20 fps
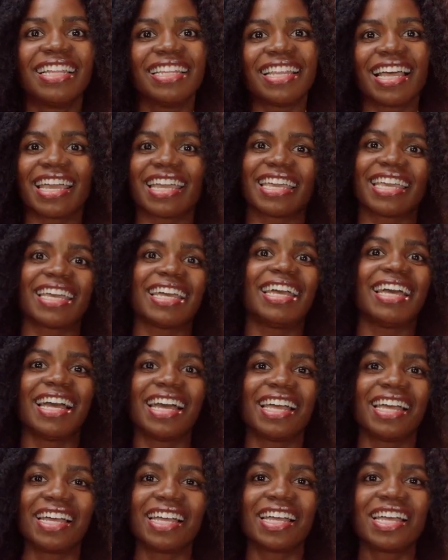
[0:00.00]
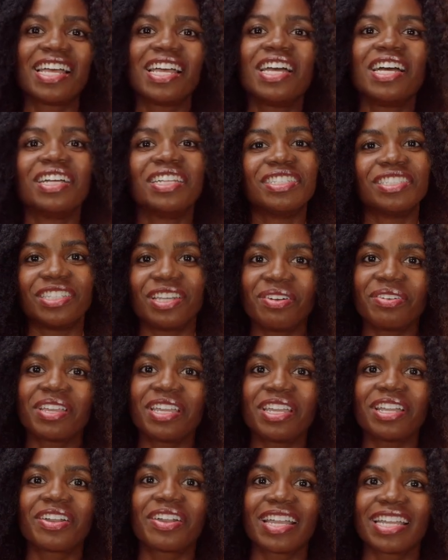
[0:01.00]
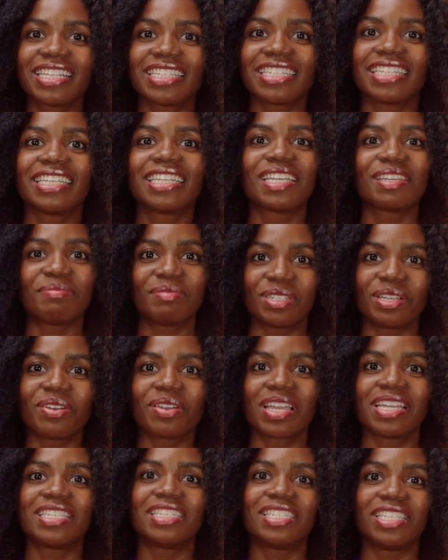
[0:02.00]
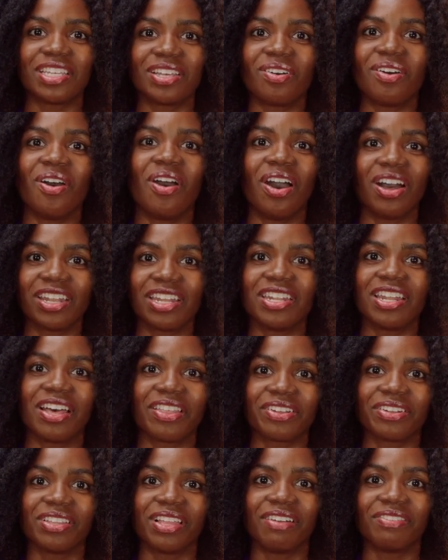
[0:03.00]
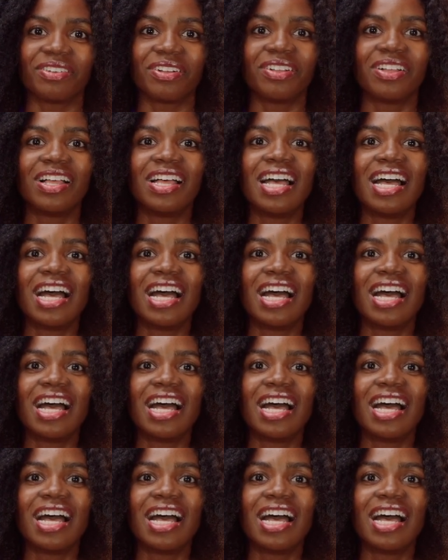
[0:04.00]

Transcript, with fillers: Like, don't get crazy, Kipchoge's still on another level.